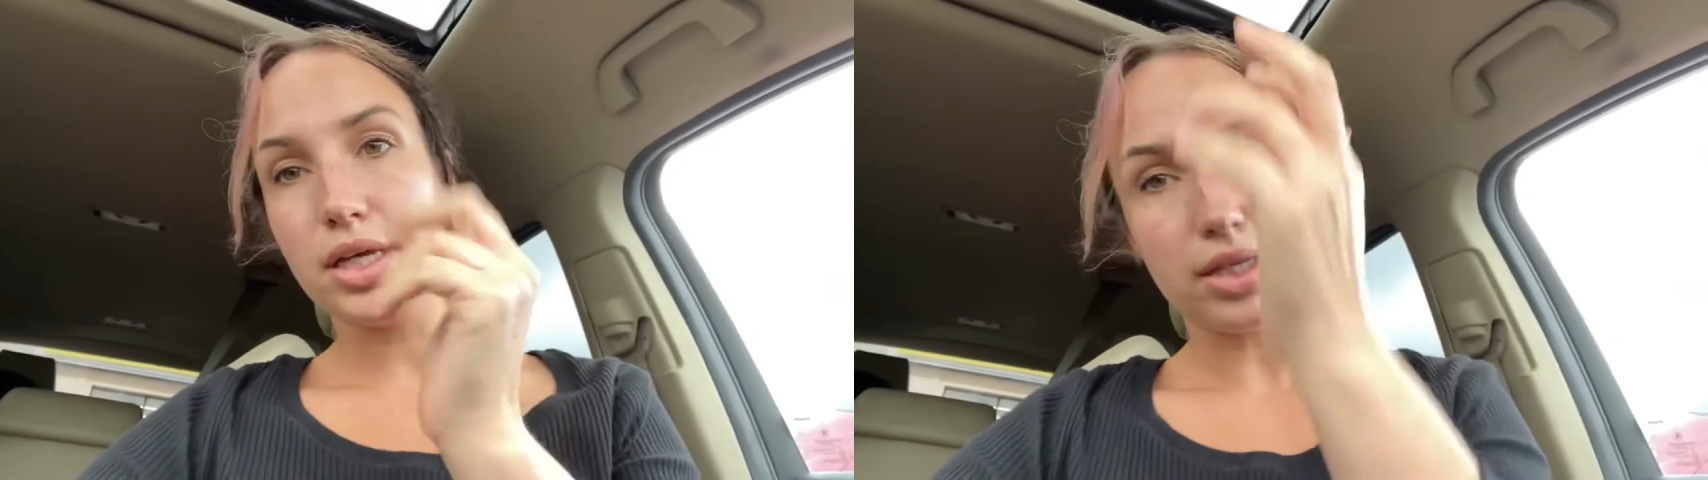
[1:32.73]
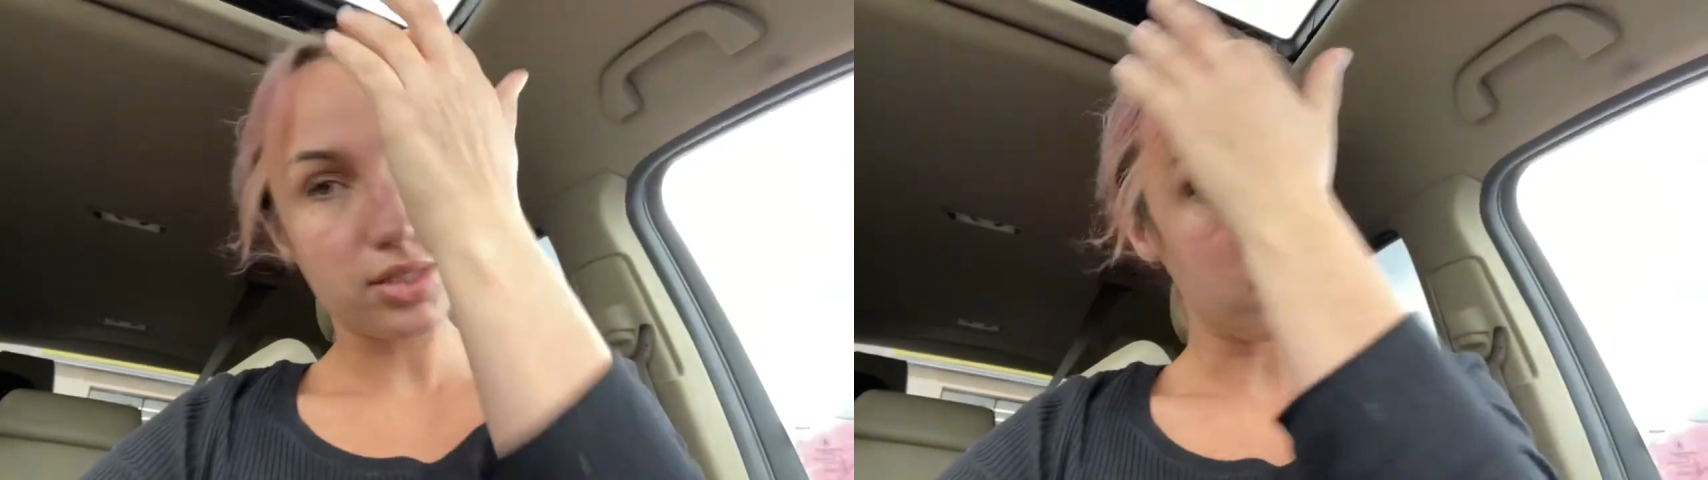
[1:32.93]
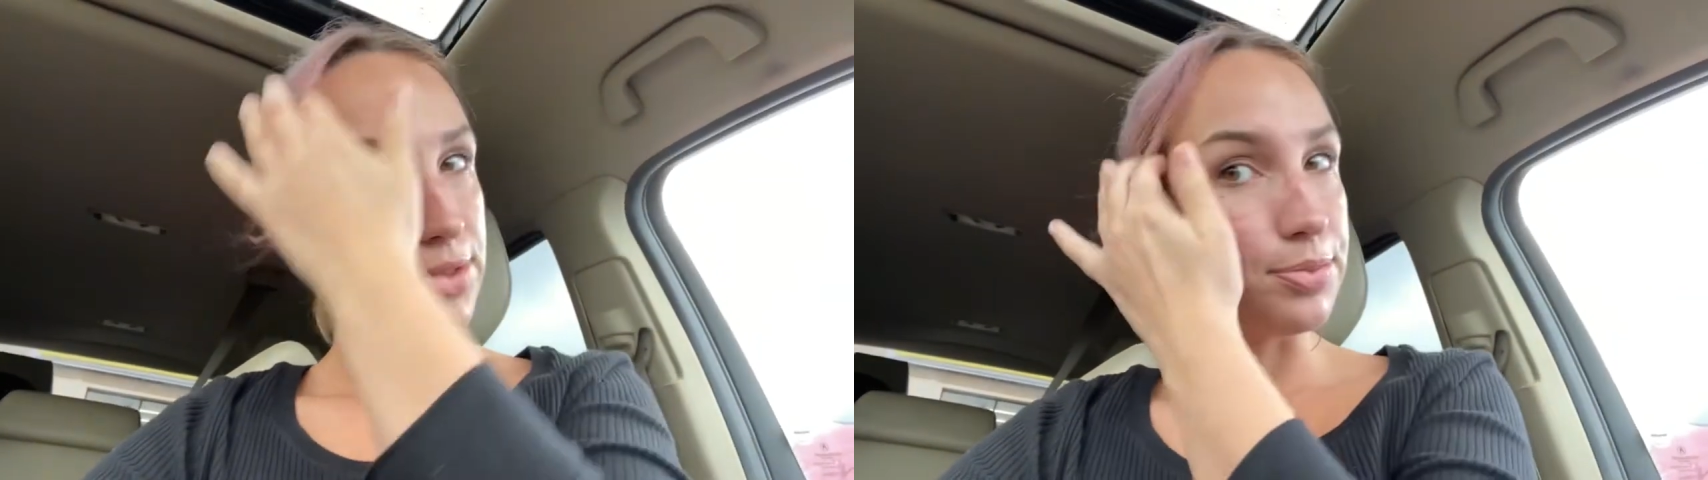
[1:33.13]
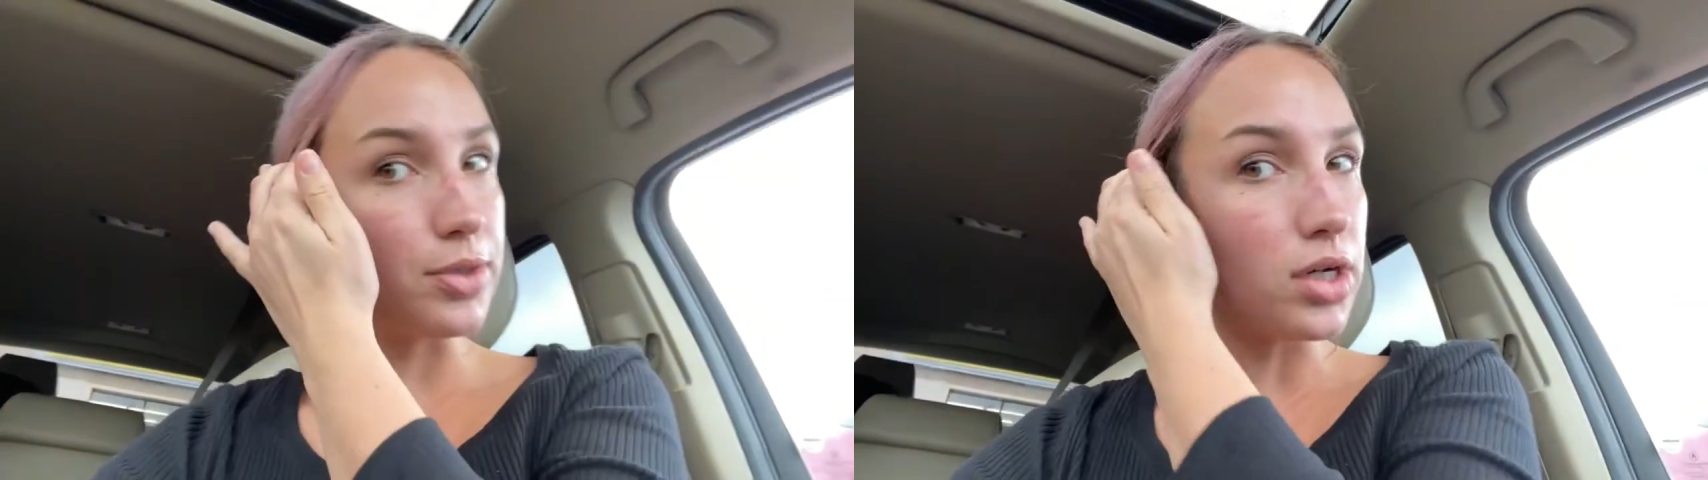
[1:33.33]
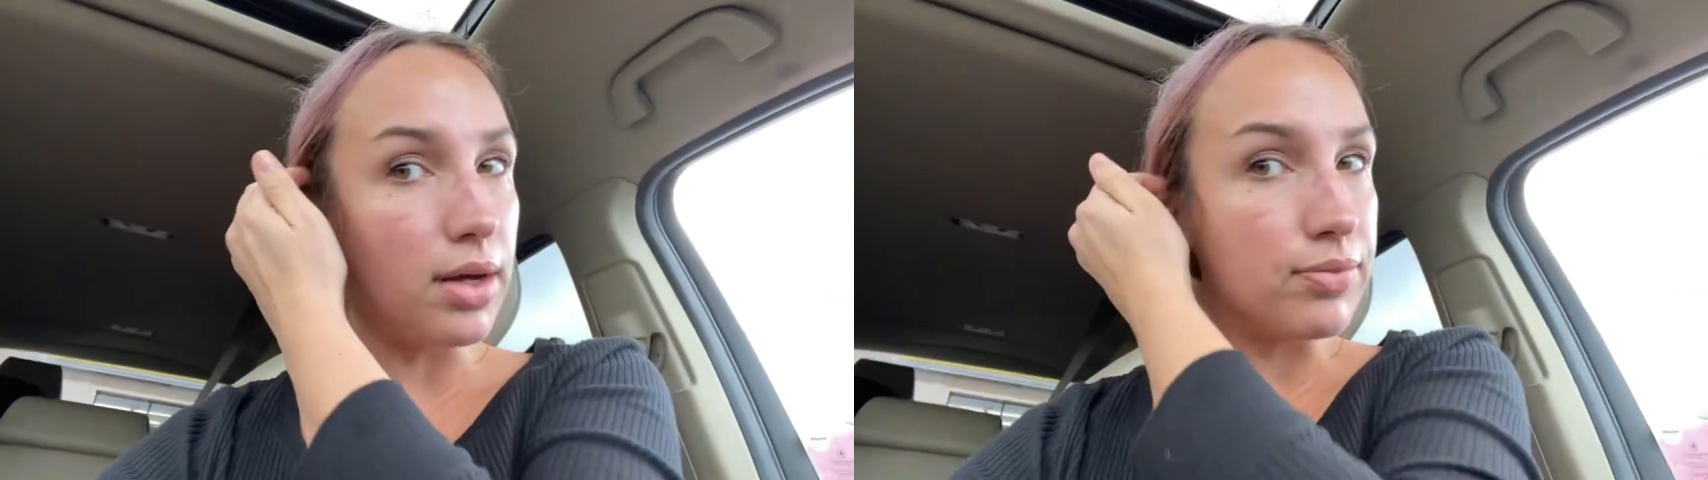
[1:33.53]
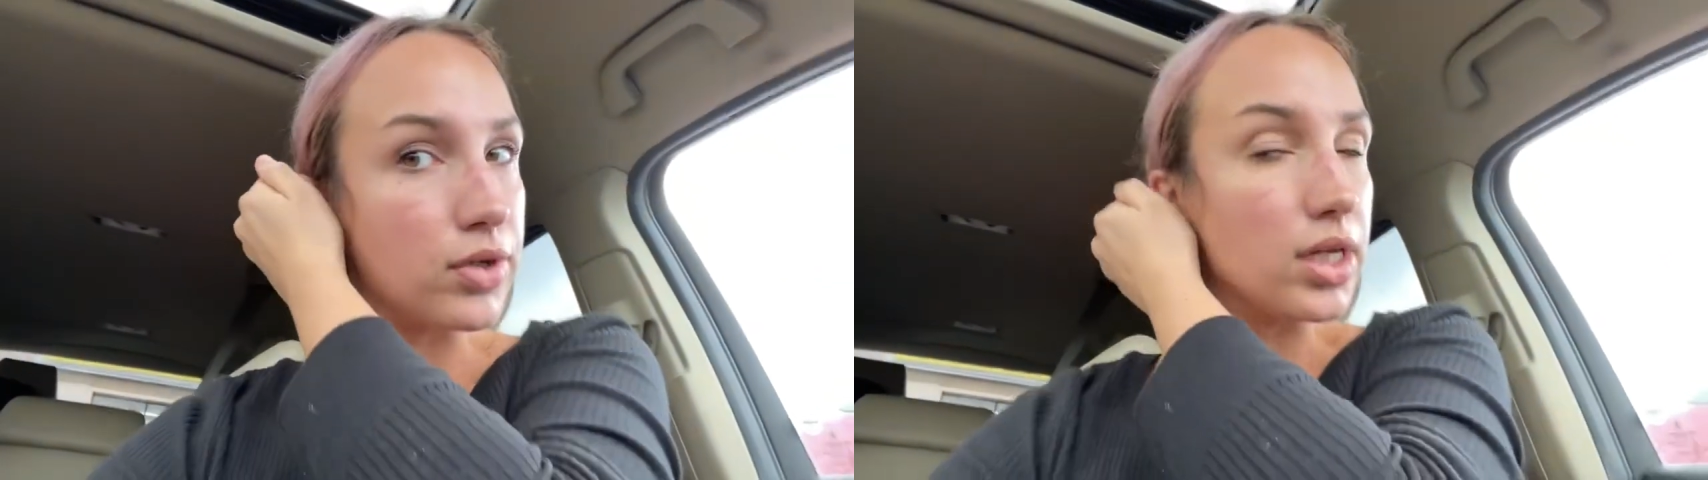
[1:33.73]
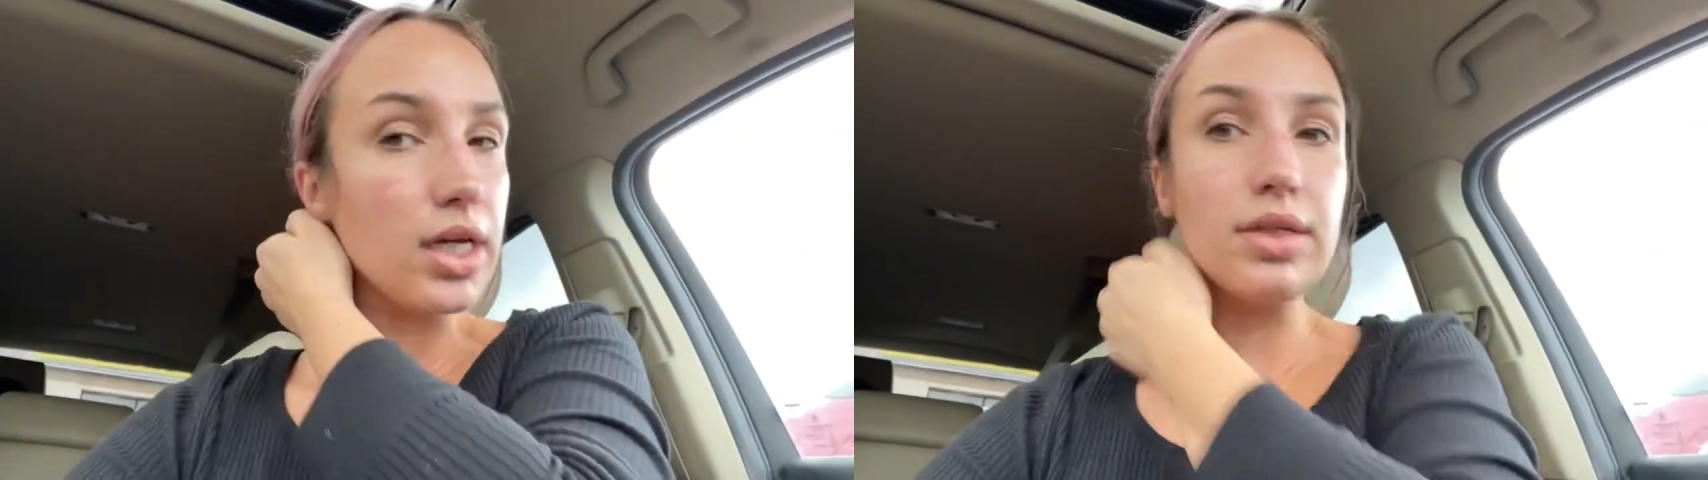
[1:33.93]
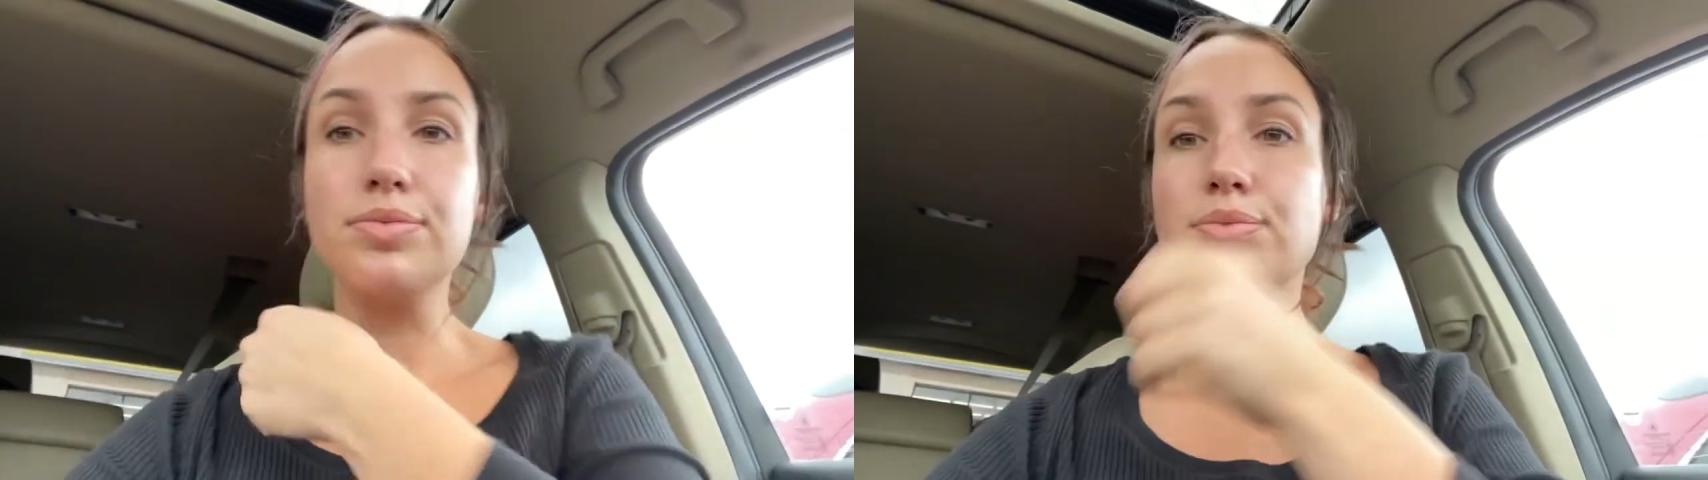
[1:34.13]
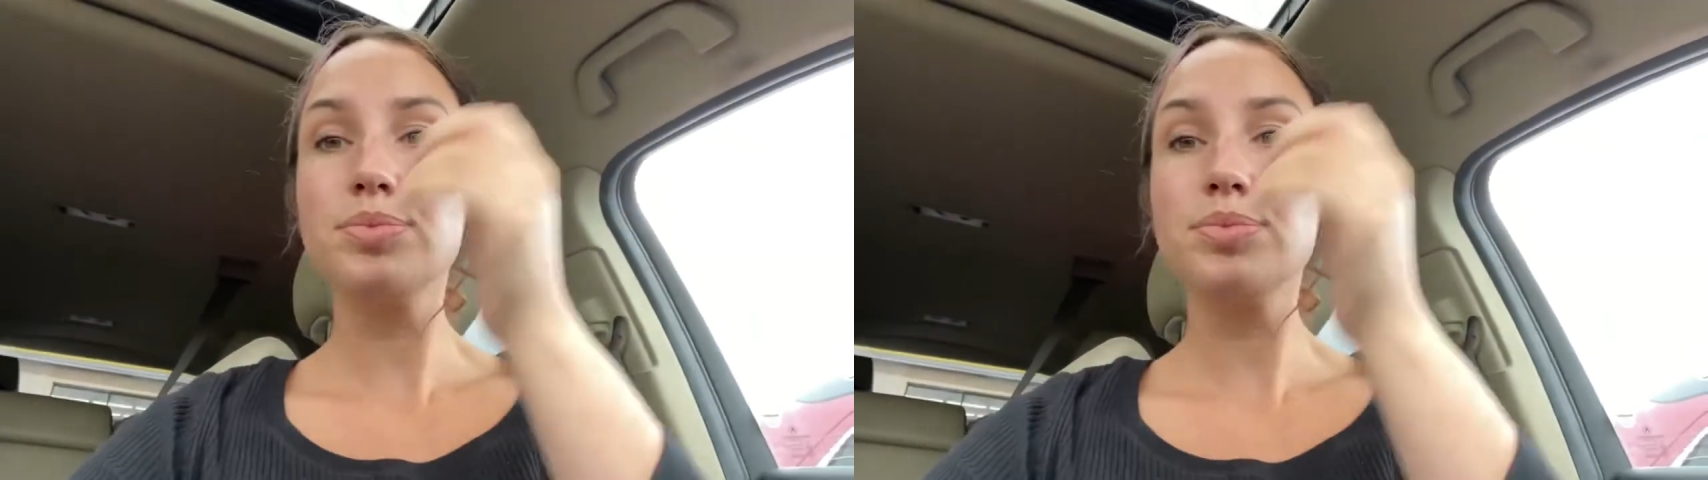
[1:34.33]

That's super comforting.